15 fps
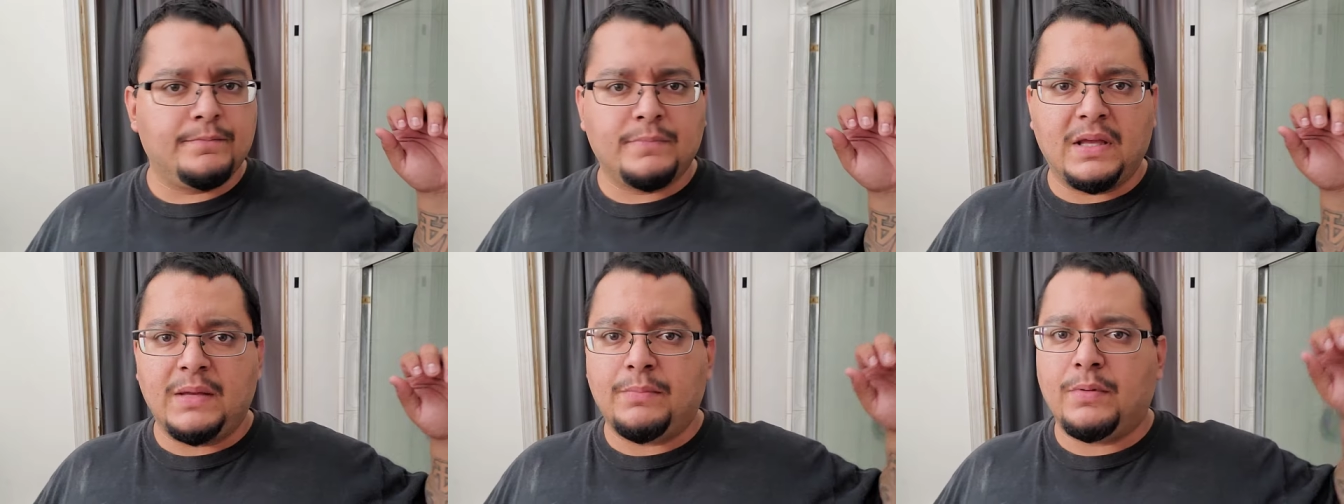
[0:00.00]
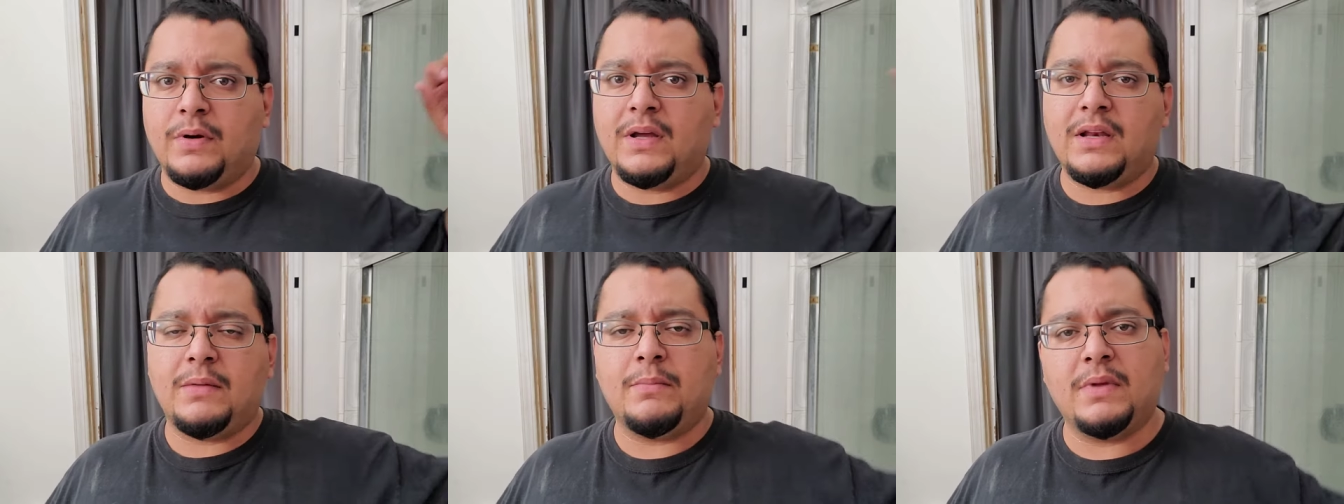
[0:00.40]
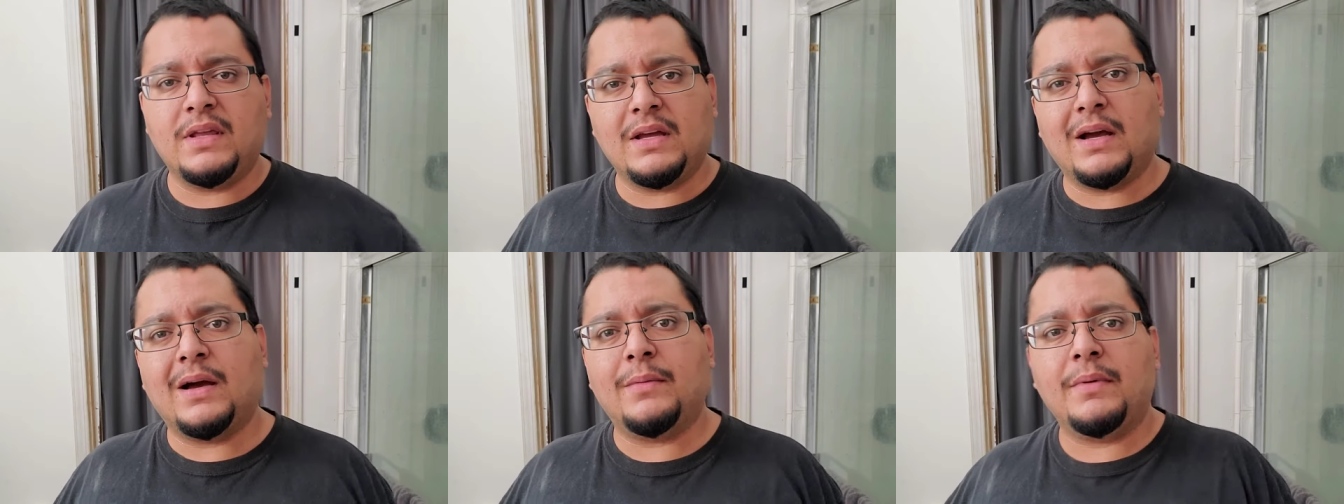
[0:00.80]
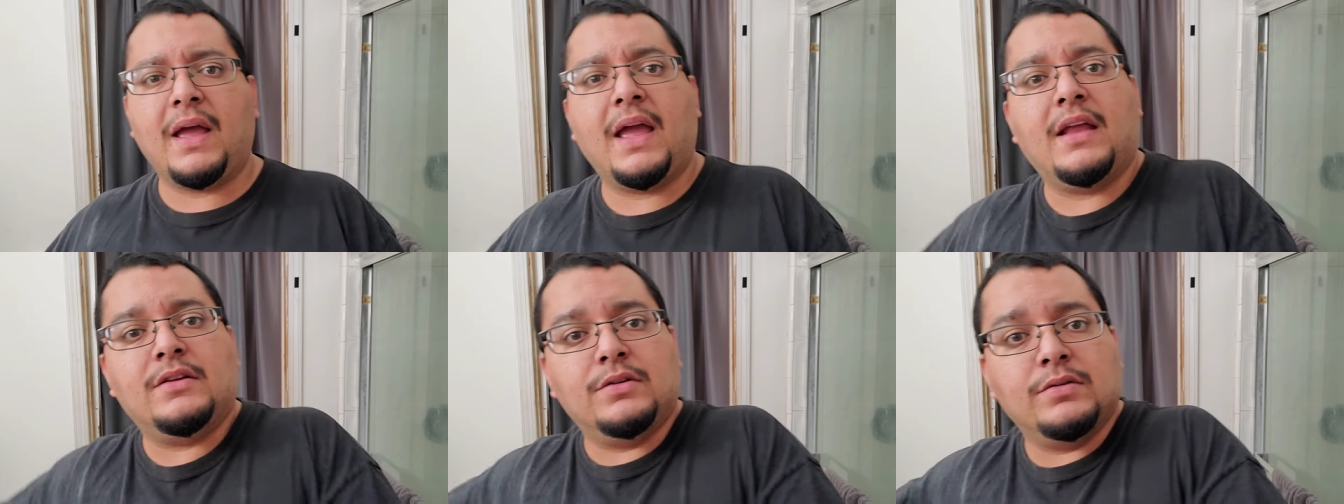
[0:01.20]
people hitting me up,
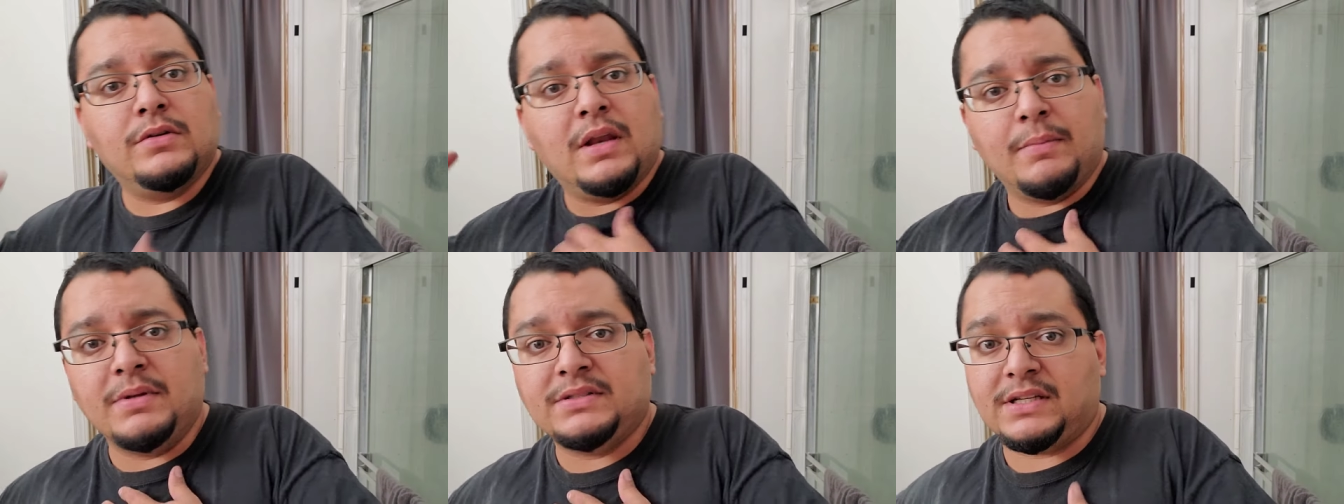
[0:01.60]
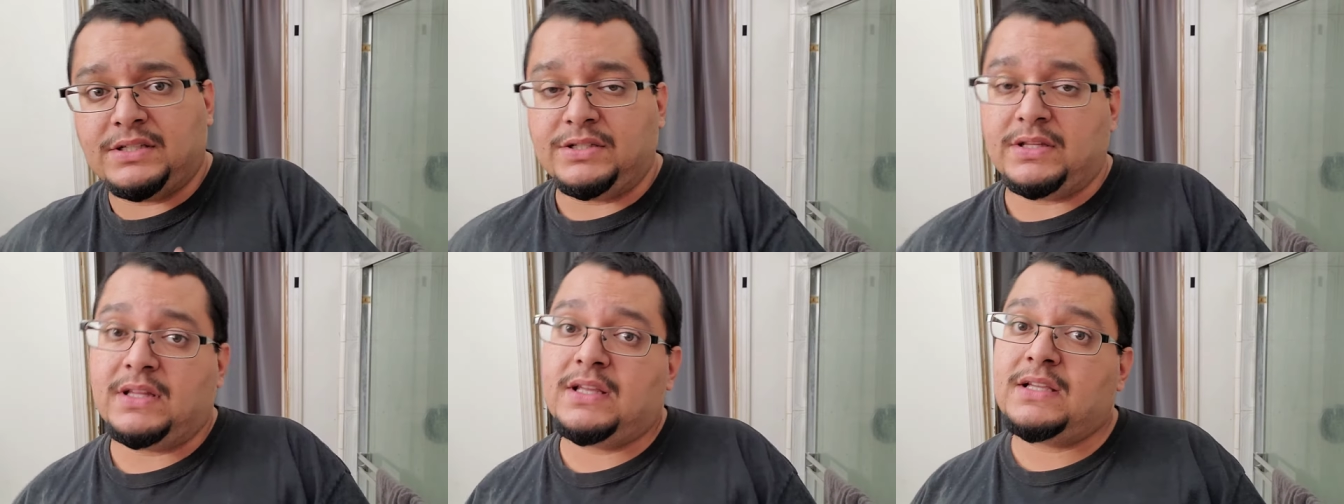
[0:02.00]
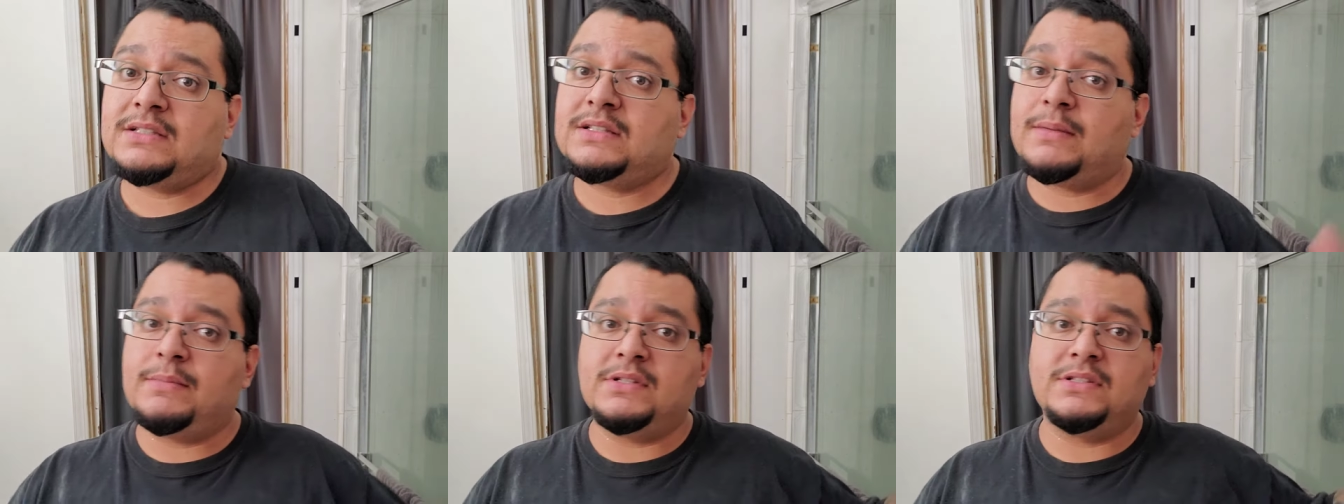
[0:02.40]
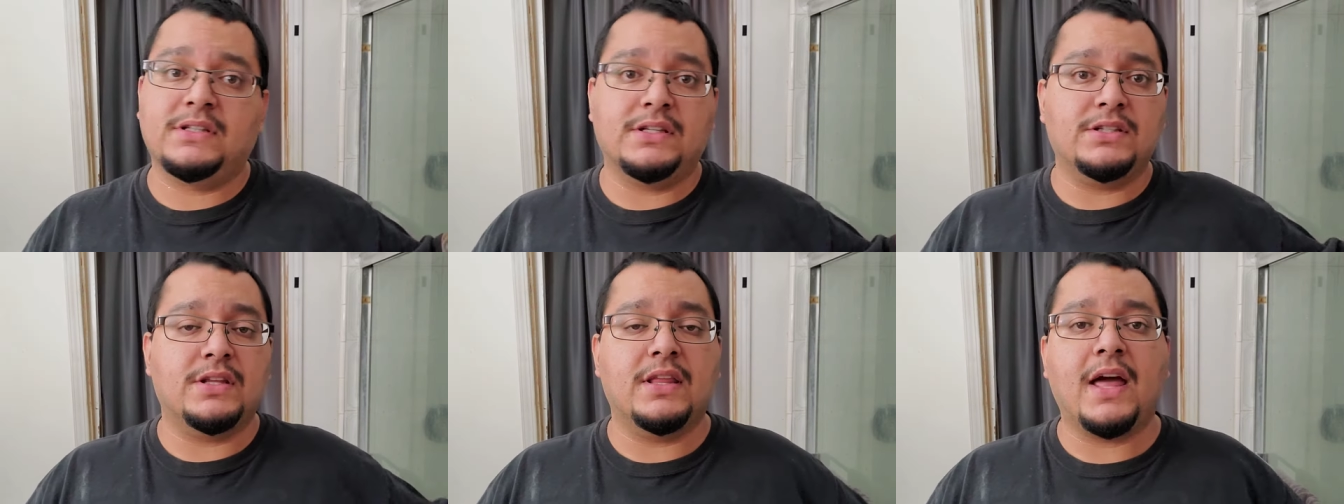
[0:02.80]
hey, dude, let me send you this, let me
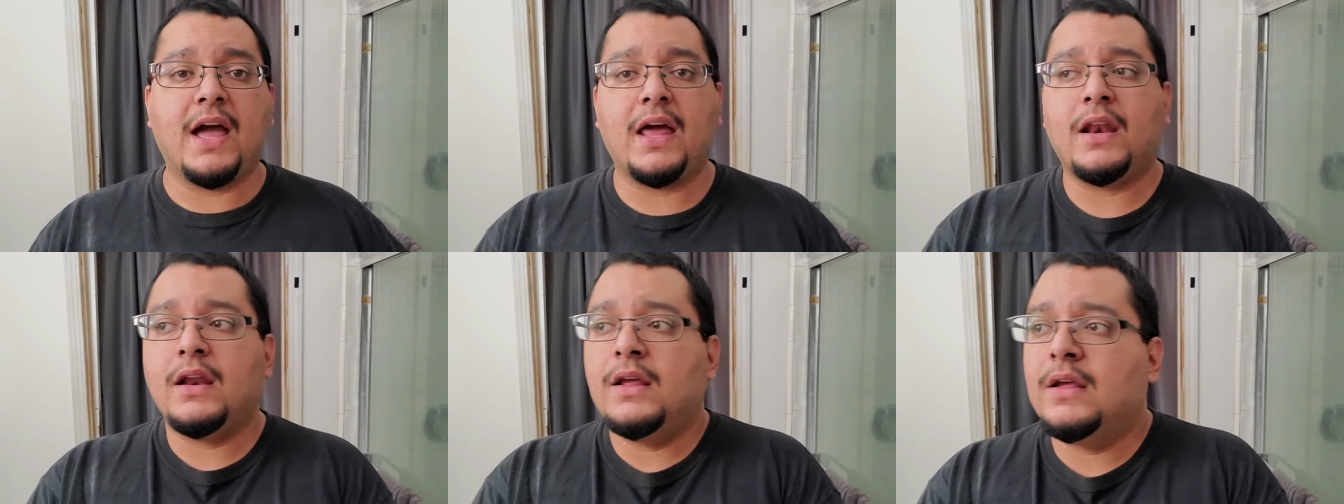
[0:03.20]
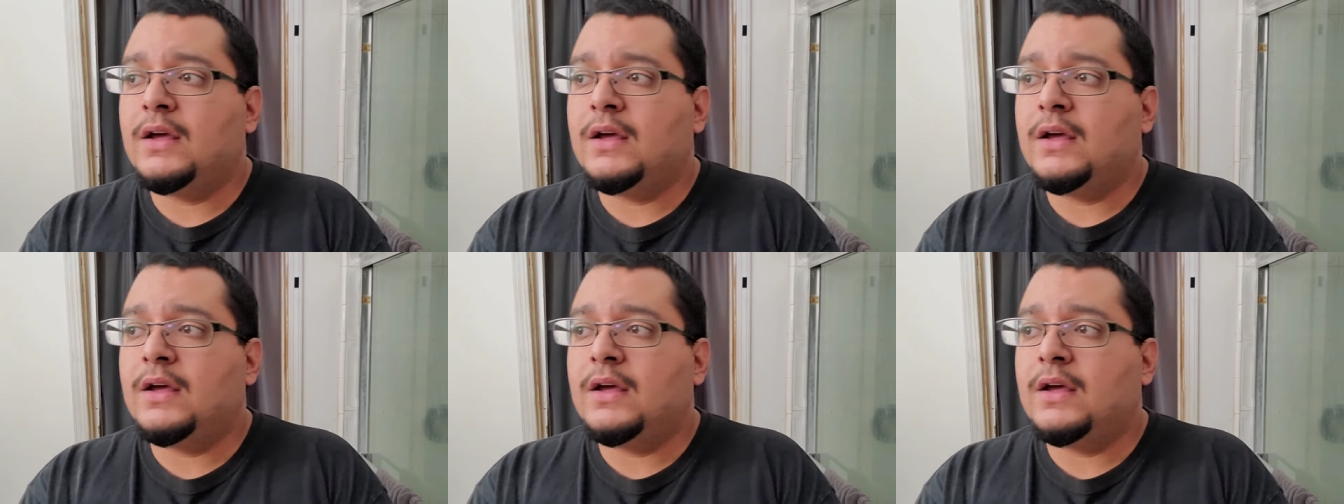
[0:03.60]
send you that.